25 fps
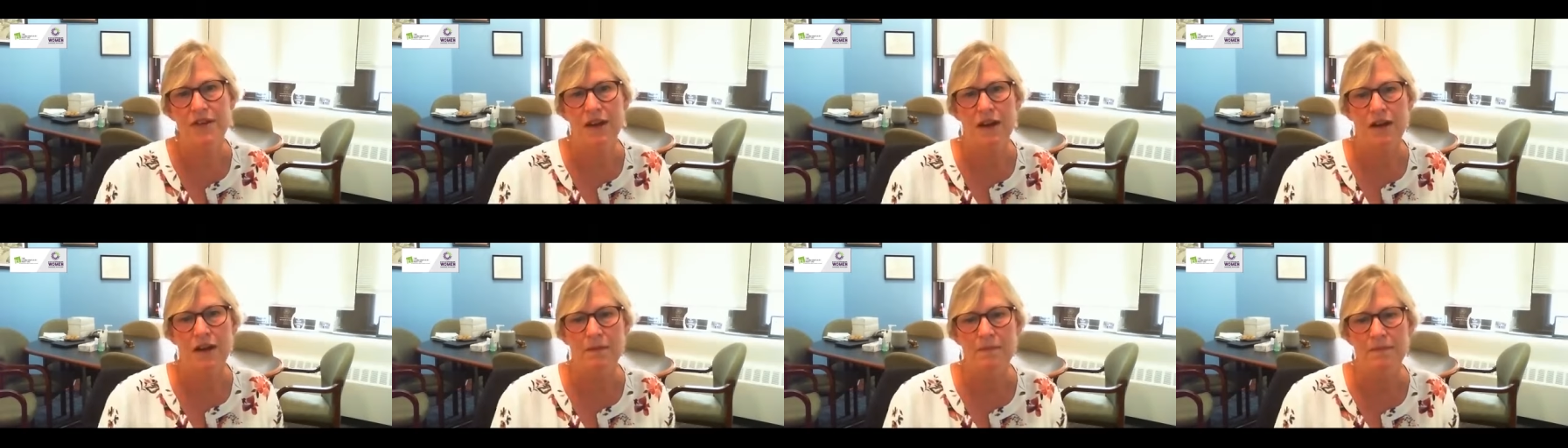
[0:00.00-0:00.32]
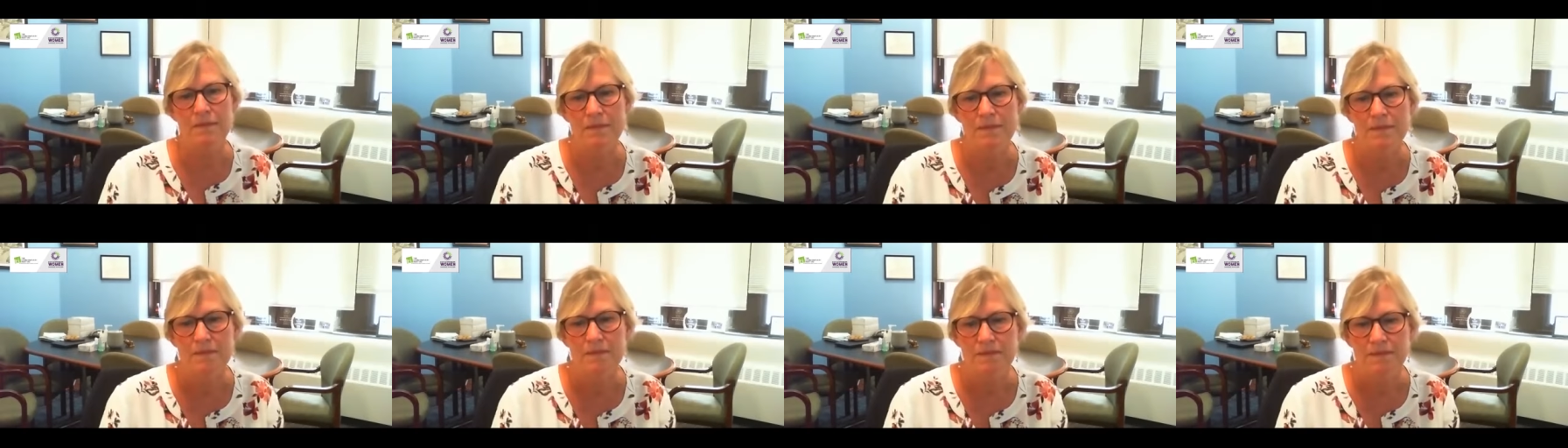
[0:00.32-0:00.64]

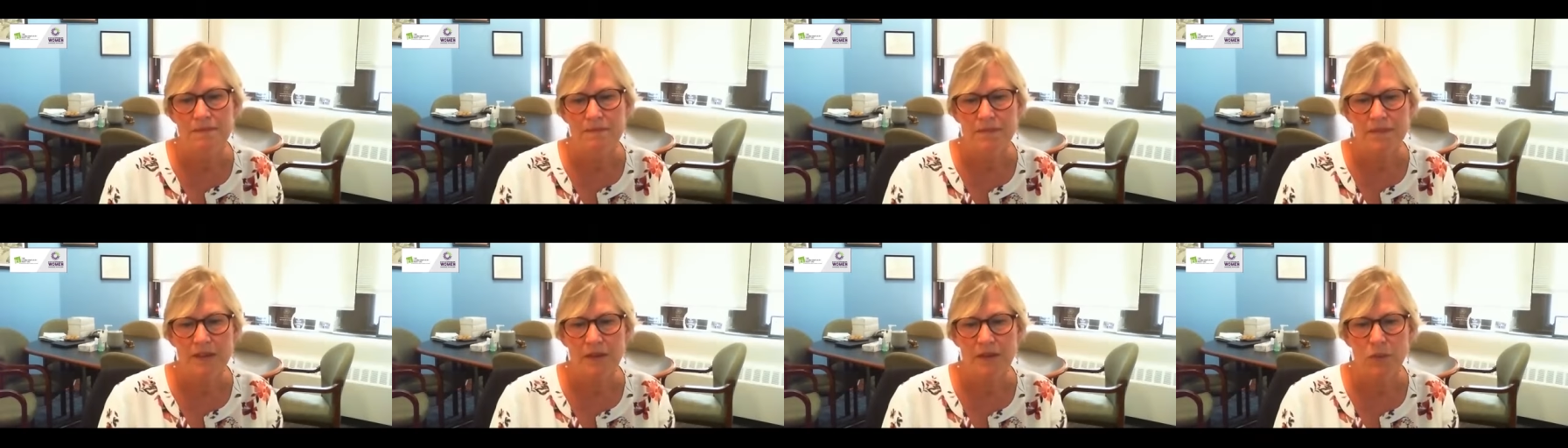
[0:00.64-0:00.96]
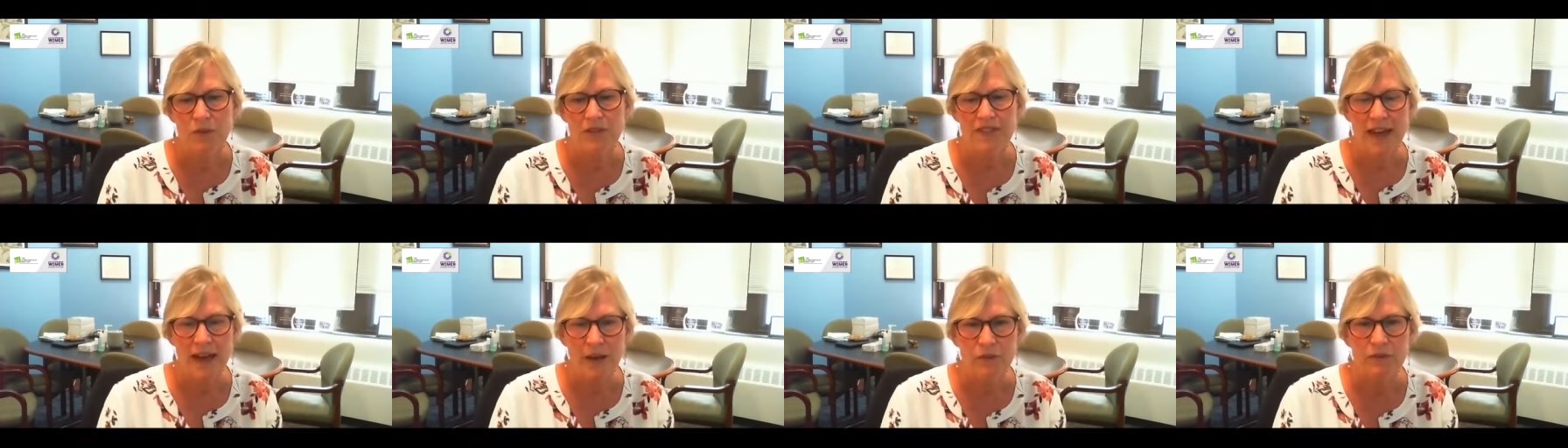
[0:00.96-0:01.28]
um,
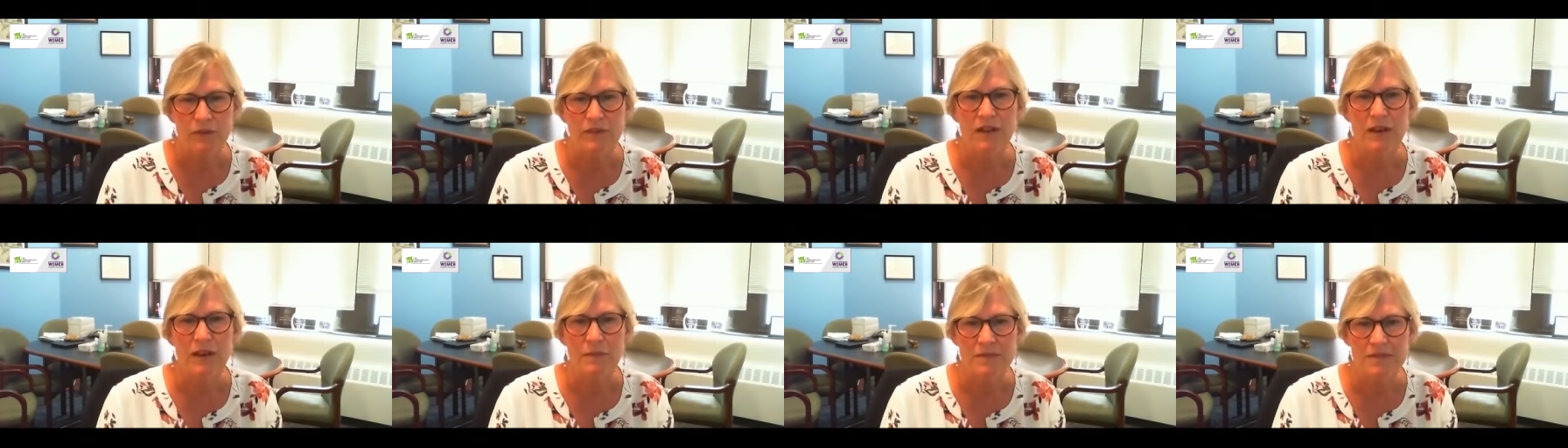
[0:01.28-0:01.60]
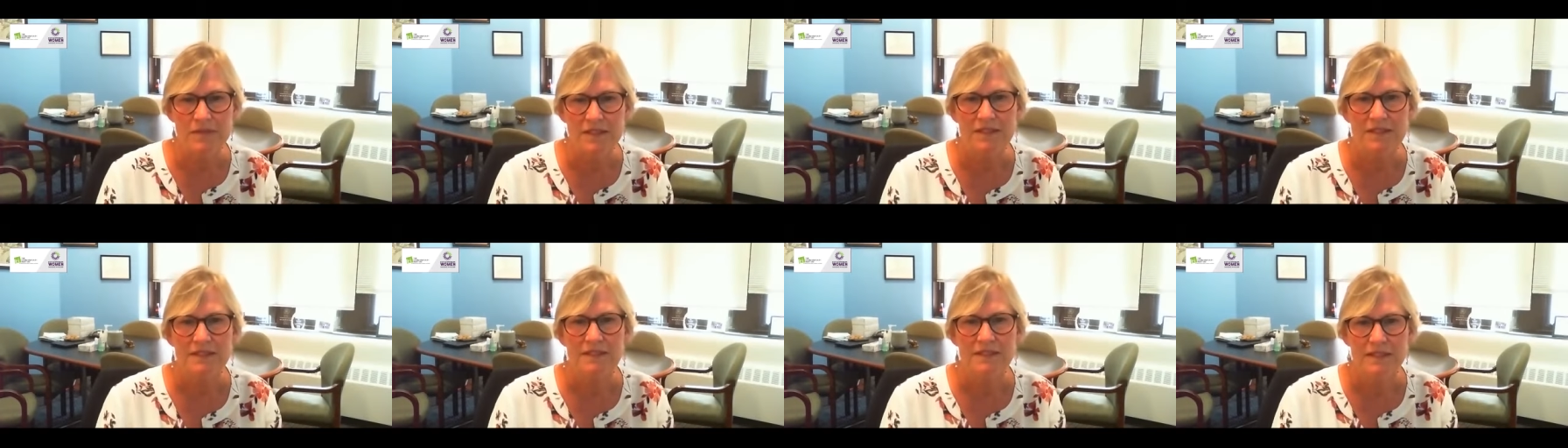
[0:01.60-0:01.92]
with
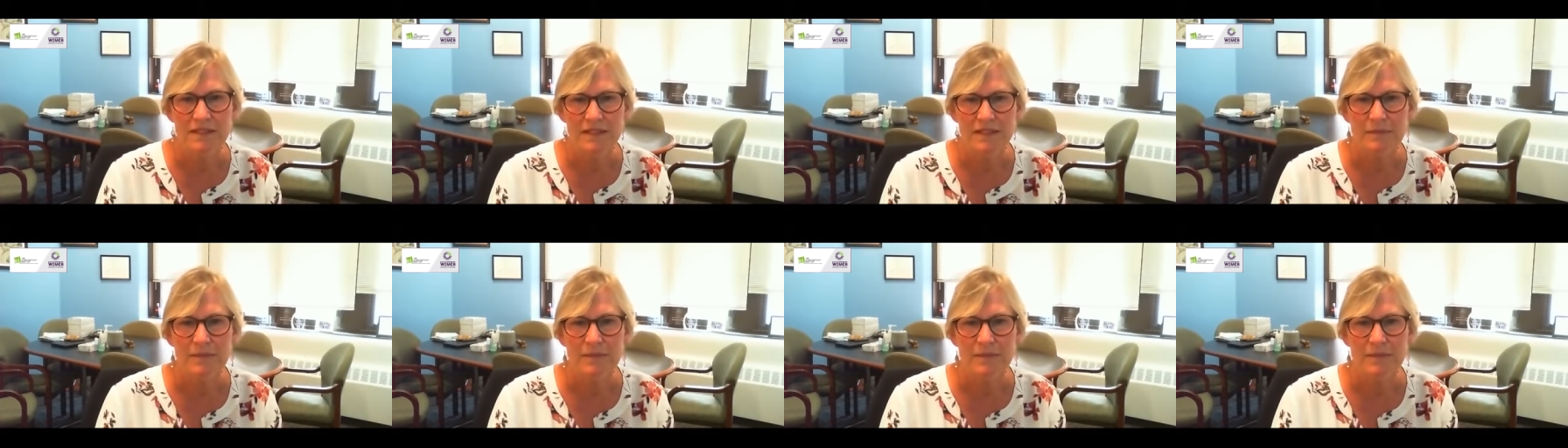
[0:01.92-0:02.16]
outcomes